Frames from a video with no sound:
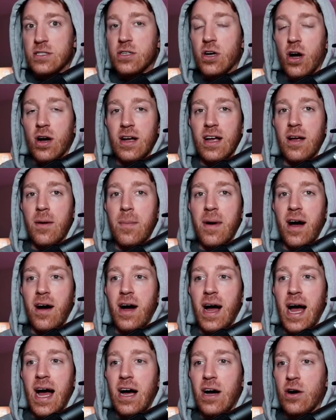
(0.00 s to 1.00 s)
talking about
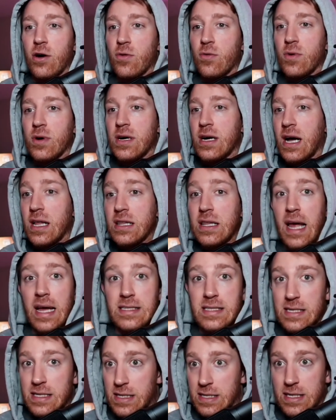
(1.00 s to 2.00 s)
how
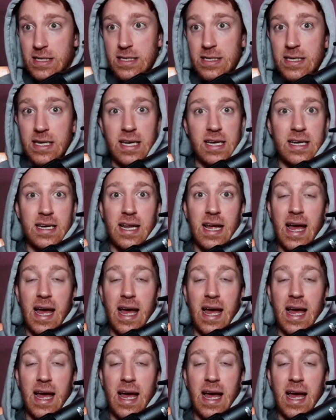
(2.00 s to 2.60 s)
allegedly Yeat